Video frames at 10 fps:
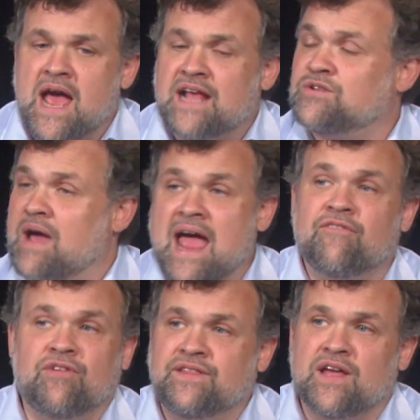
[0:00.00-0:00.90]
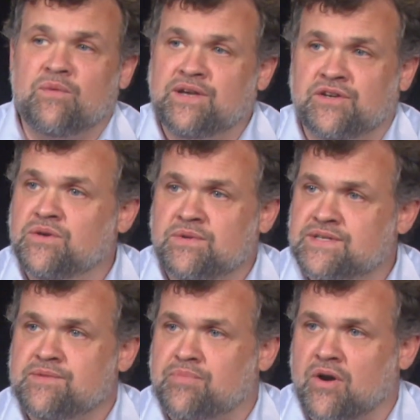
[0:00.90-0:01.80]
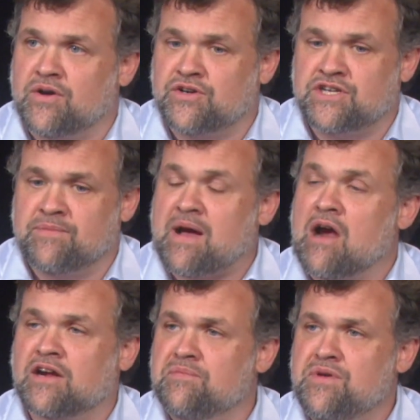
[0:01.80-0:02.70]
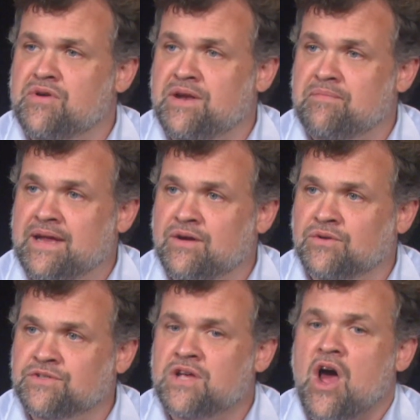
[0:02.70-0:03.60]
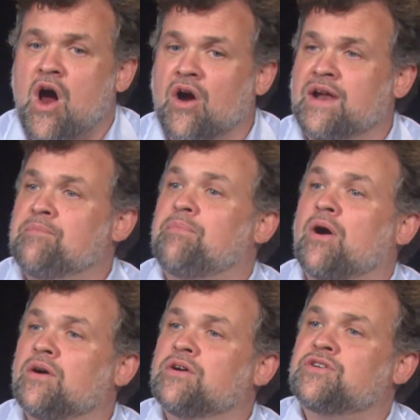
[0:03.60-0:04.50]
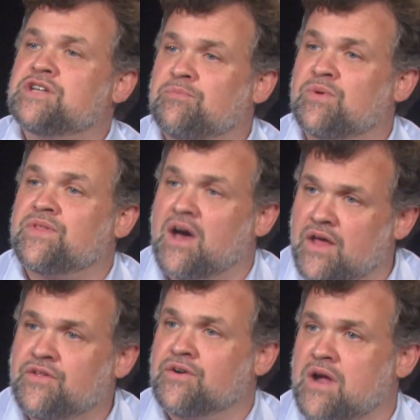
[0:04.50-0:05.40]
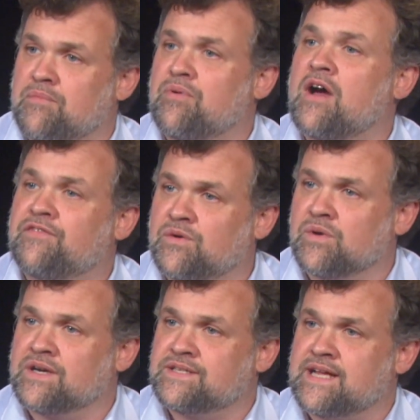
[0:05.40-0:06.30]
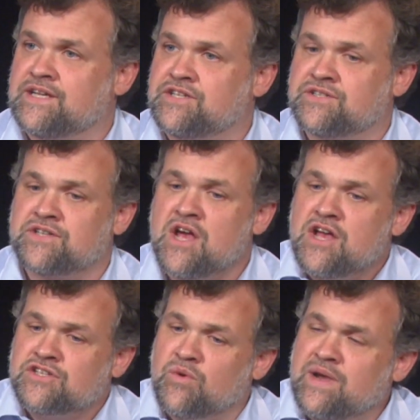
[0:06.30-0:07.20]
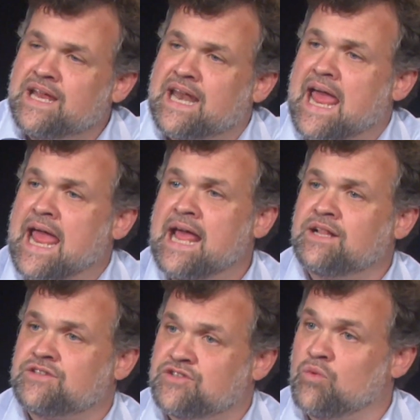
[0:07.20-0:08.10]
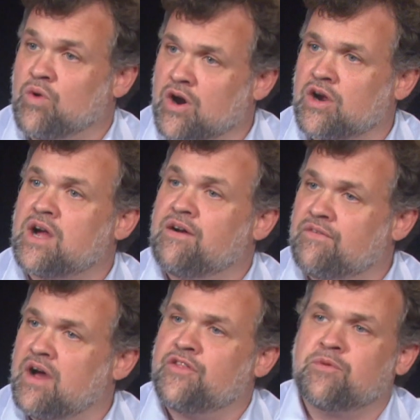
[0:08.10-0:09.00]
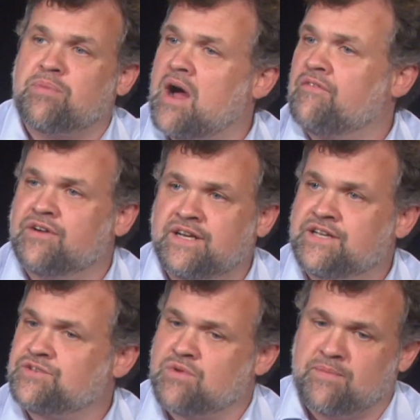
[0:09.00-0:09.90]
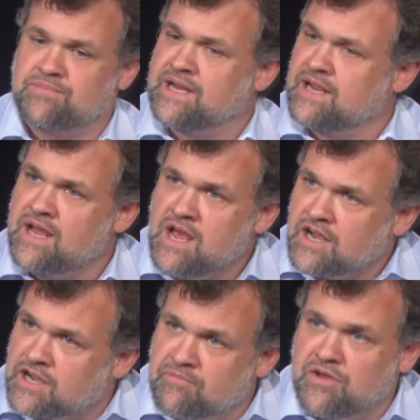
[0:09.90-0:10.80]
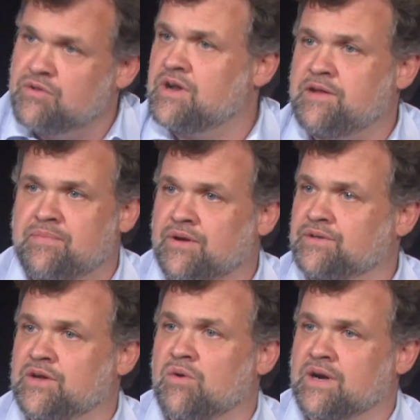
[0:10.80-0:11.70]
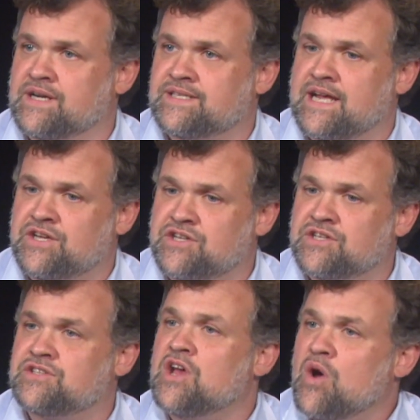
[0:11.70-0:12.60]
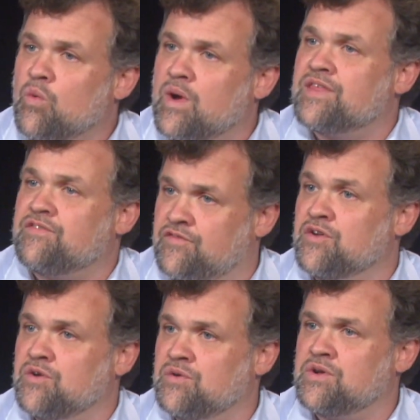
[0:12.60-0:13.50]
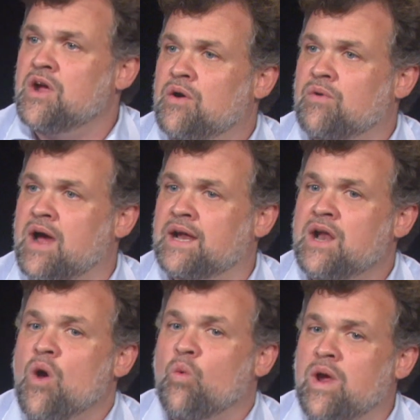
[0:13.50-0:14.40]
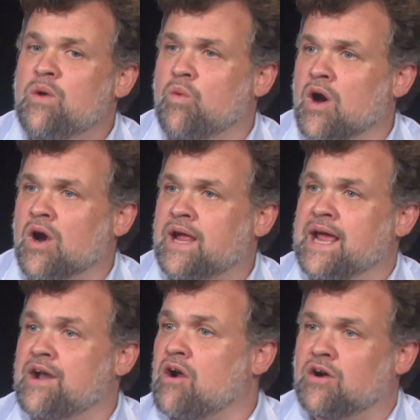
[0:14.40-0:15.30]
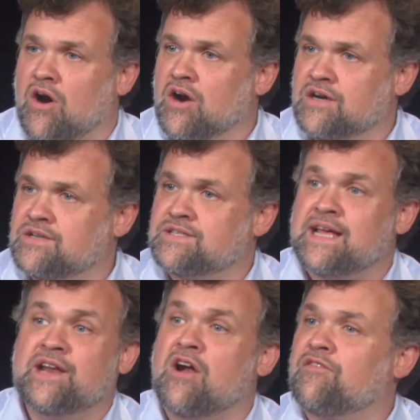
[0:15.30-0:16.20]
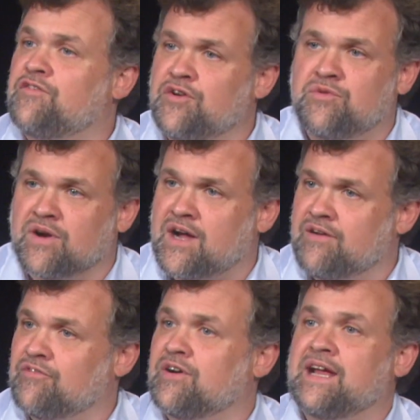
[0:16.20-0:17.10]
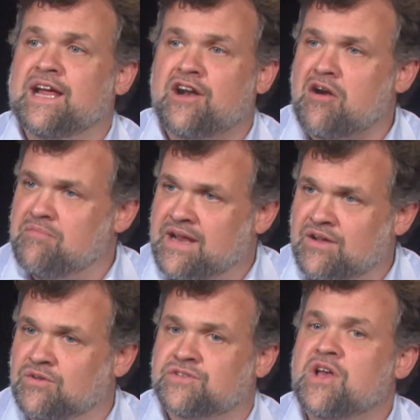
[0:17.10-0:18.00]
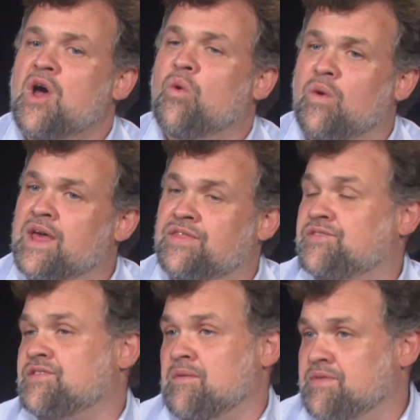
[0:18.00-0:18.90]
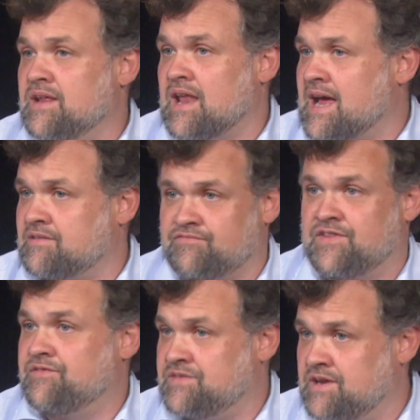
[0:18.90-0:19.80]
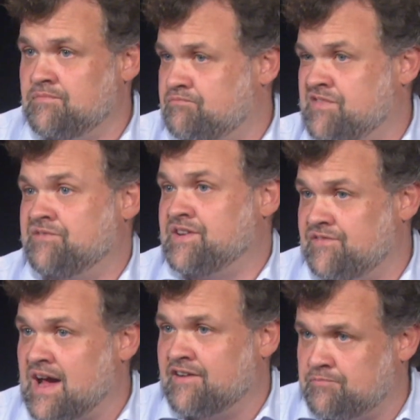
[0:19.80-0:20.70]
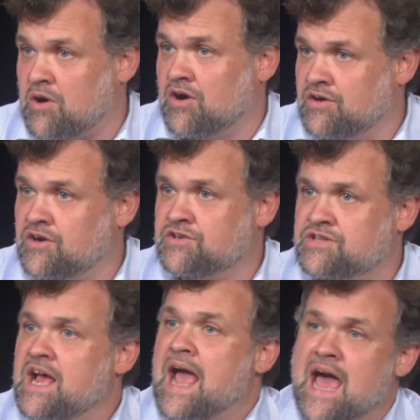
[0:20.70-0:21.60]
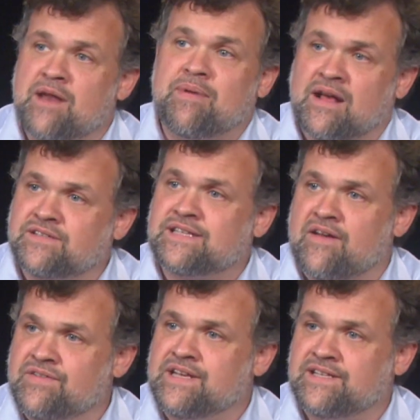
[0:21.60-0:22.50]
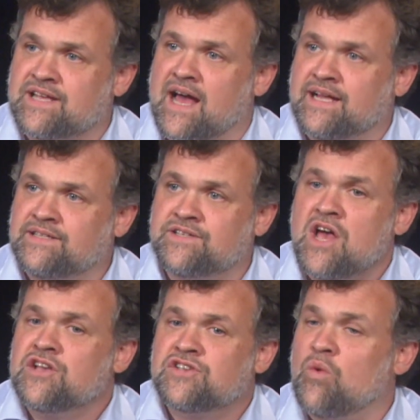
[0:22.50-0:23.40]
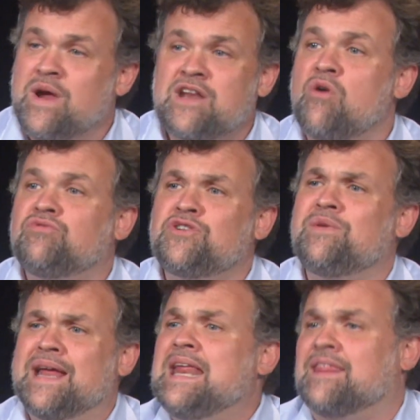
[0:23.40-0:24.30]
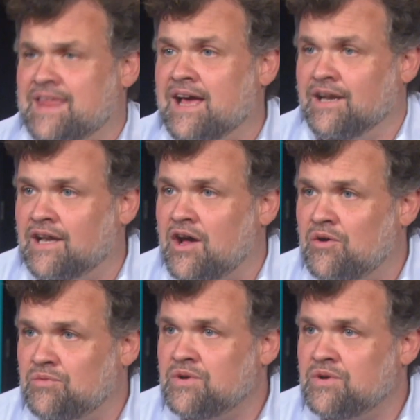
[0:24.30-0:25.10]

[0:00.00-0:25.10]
And so everything we do is in partnership. Our community meals are in partnership with other nonprofit organizations. So we enhance the work of other poverty disrupting community building organizations with food, right? We work in our gardens, in our food recovery, in our meals with something like 50, 55 partners at about 70 sites. So we don't do anything alone.